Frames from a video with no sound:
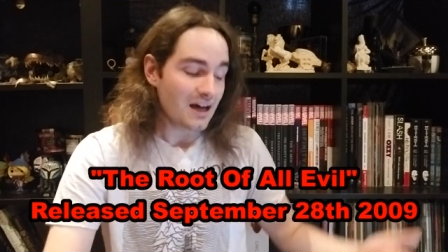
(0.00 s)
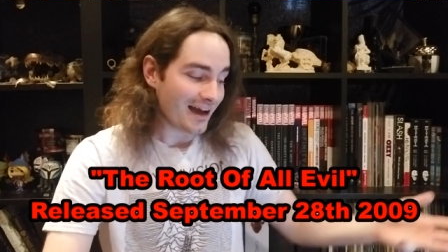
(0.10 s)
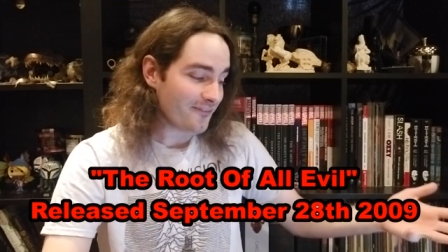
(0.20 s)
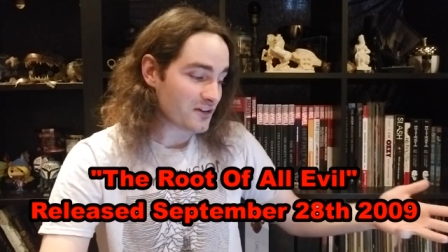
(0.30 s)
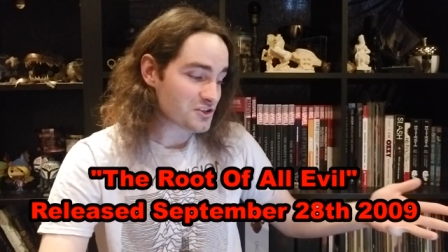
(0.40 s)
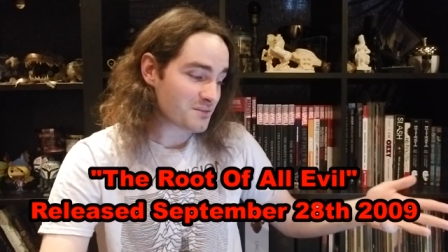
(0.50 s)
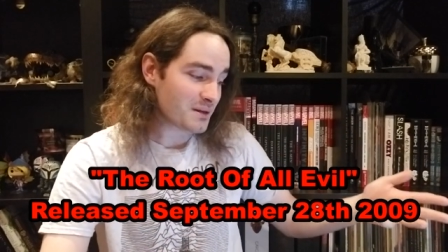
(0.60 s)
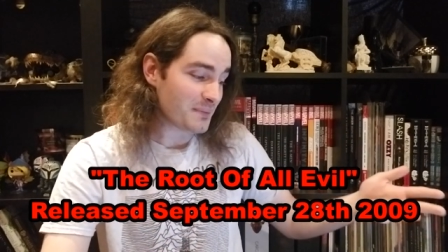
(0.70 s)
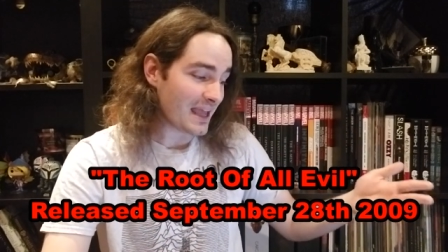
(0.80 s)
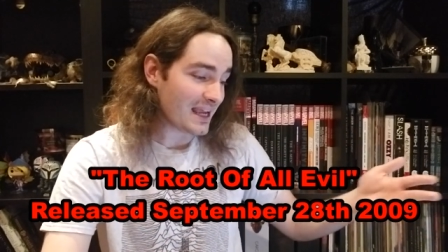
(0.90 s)
I think should
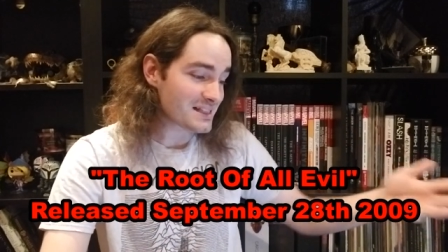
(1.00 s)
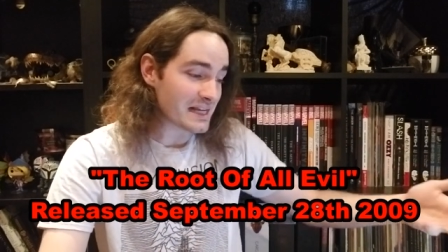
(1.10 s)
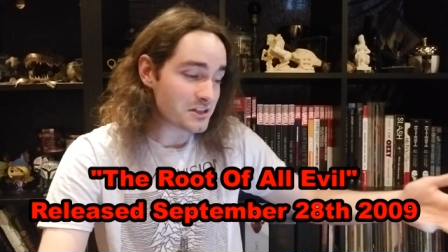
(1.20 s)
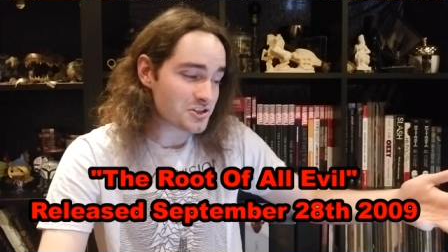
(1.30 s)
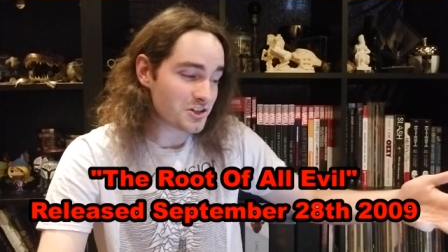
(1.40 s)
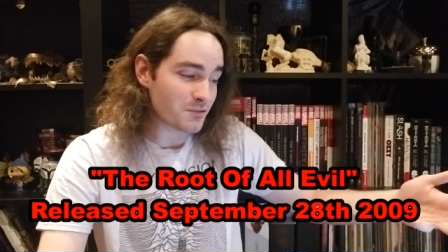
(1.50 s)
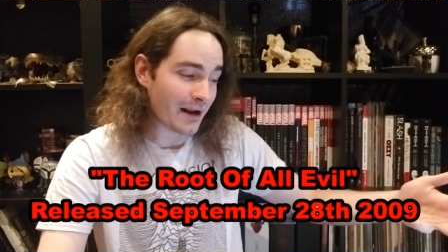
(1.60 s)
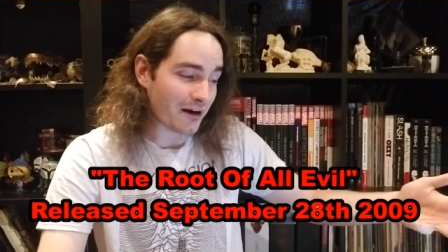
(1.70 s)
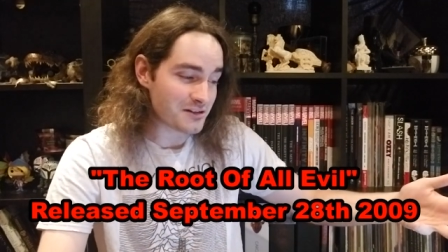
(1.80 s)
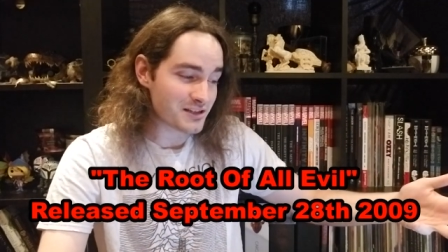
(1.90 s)
be paying attention to
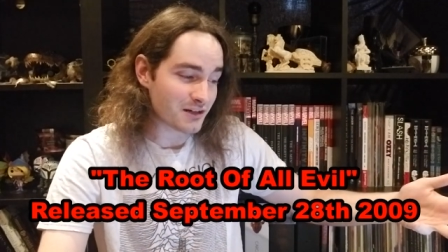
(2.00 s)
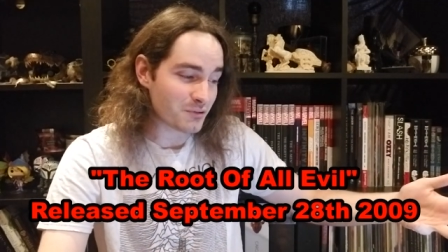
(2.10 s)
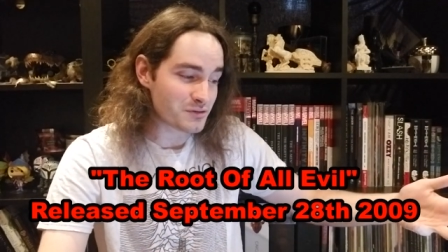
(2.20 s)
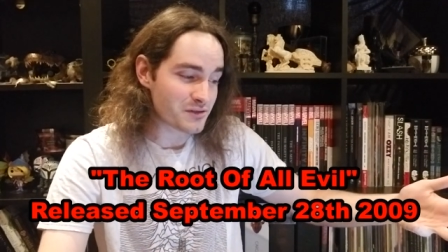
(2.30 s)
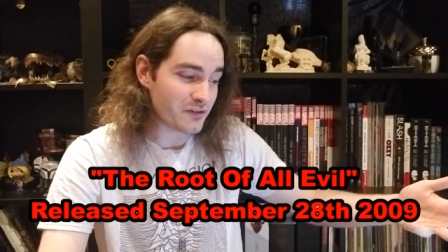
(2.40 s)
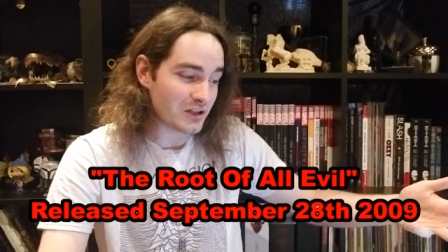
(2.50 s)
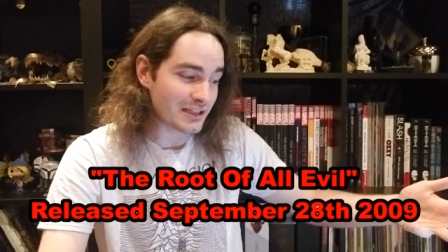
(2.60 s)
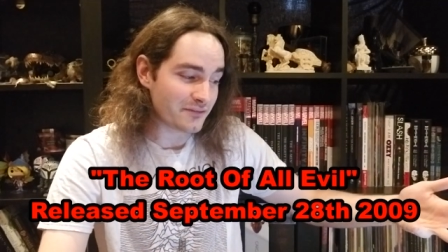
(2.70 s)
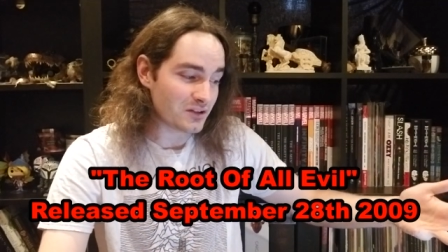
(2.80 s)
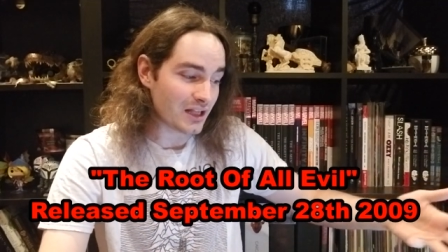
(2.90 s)
records like Roots of All
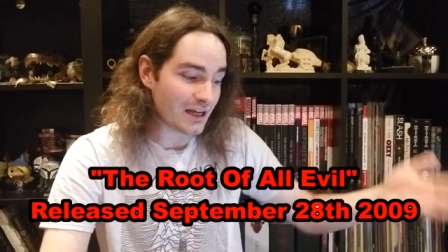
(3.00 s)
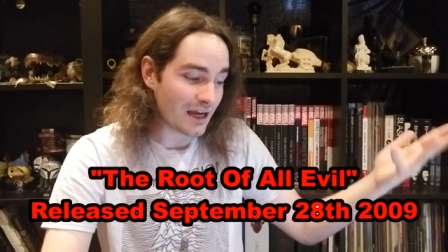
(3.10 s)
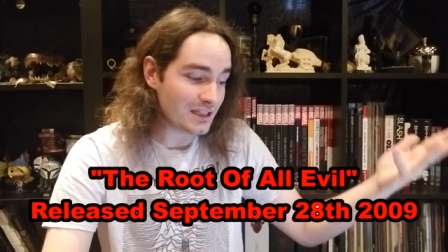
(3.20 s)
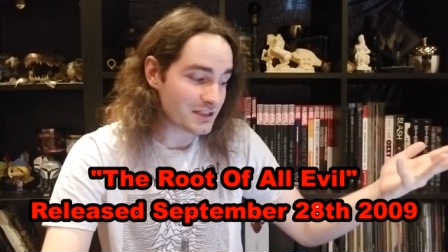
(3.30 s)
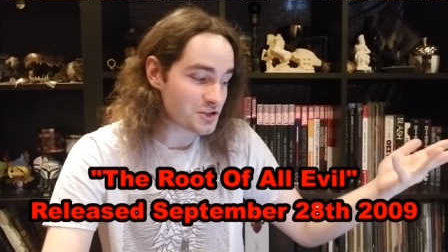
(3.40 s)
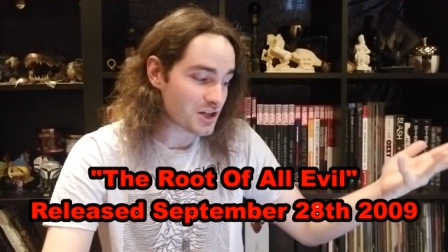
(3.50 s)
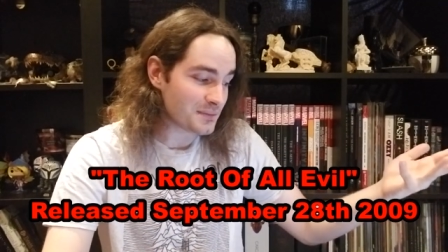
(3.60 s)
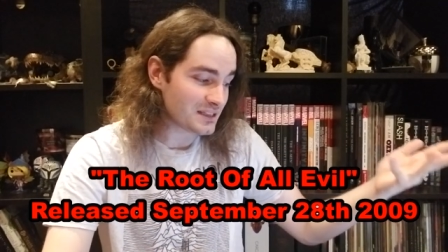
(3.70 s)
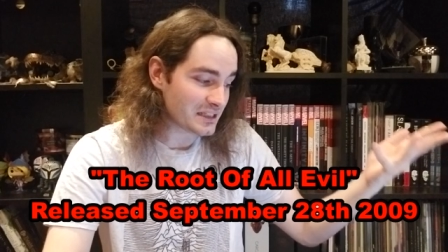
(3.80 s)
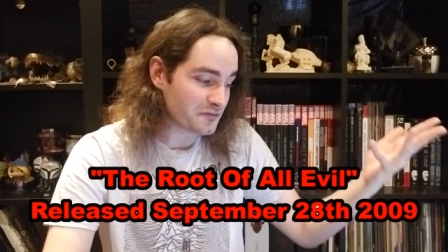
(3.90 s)
Evil. I, I
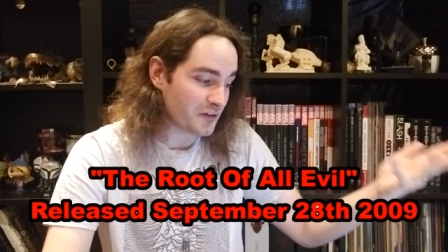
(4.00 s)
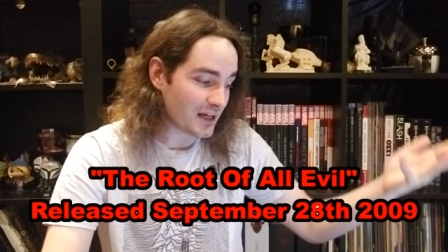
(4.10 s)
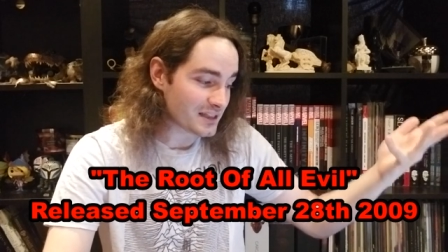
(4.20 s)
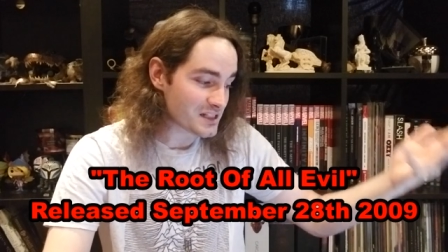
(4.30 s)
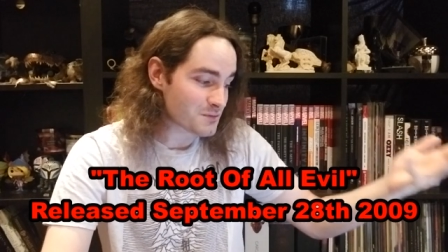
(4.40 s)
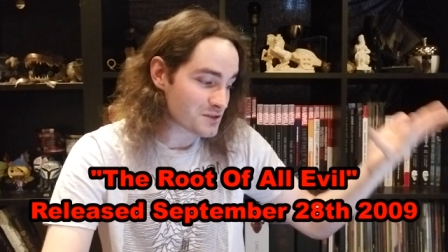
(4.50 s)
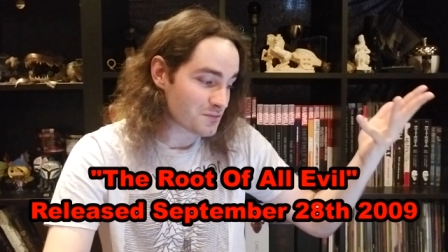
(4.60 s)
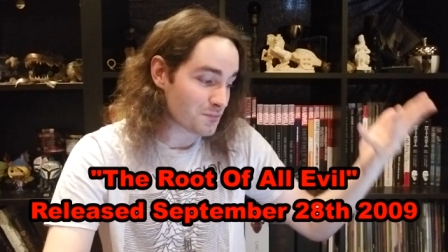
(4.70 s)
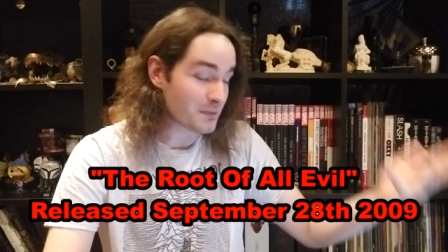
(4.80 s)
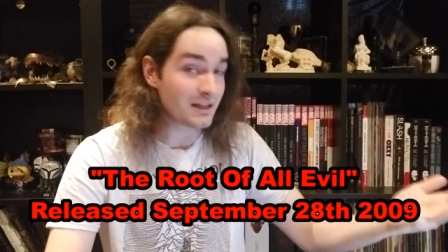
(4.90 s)
legitimately thought this was a
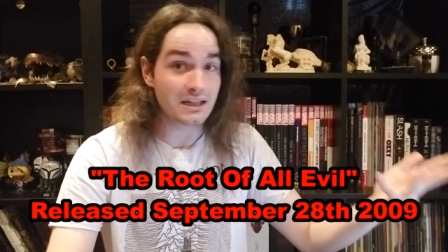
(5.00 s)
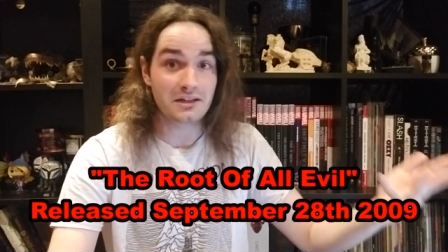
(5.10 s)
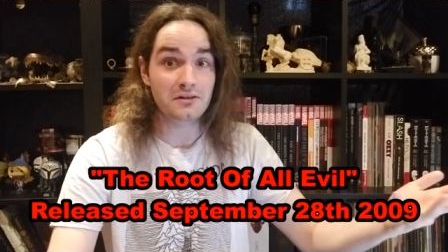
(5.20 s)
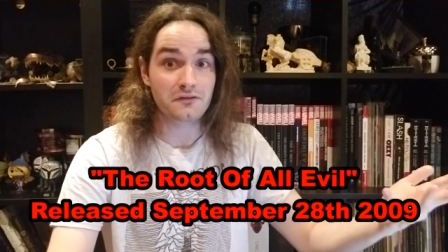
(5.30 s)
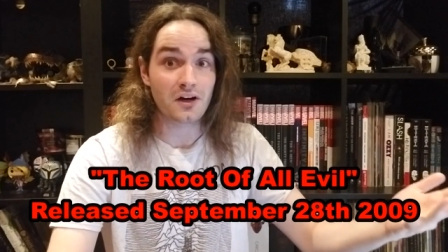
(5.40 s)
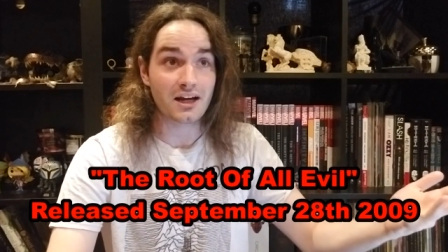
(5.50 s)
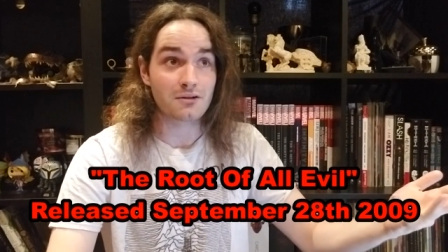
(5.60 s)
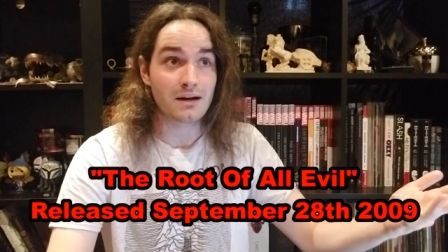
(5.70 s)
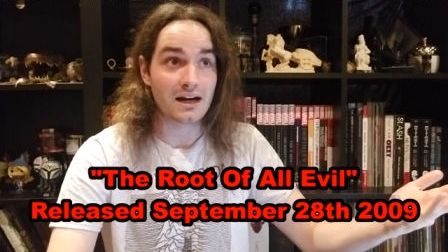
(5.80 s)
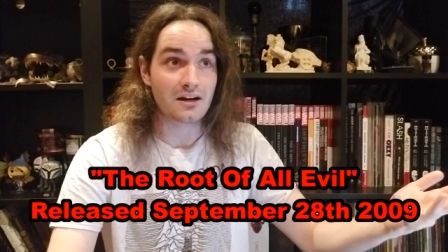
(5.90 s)
really good fucking
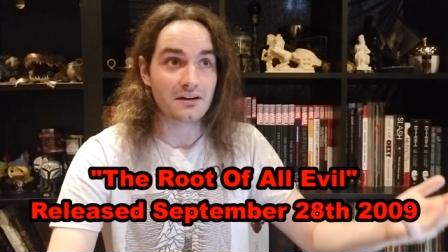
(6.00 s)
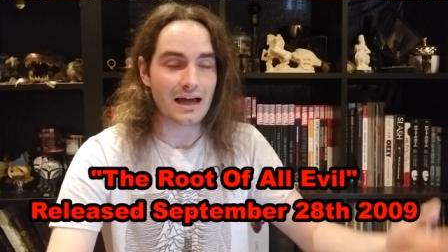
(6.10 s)
record.